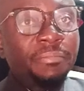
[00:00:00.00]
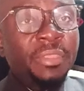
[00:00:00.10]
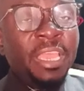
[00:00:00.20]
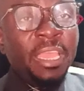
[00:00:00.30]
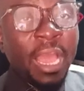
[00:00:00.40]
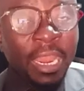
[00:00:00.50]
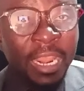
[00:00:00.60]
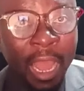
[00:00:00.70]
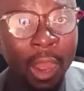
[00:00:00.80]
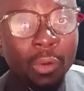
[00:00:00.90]
They
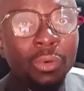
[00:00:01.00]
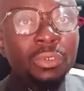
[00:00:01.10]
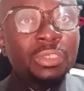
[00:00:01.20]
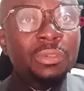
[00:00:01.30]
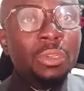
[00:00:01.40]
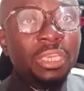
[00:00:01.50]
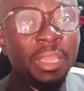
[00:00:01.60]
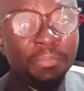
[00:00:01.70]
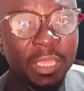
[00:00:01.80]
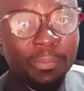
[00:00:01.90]
allowed the
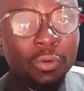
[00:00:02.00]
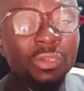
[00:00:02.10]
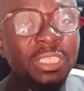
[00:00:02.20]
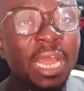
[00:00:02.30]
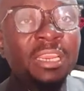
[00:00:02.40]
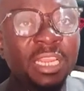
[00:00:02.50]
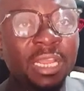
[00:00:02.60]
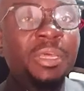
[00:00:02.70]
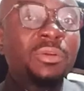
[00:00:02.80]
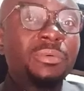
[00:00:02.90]
people of Southern
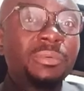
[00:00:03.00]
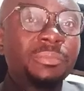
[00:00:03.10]
Cameroon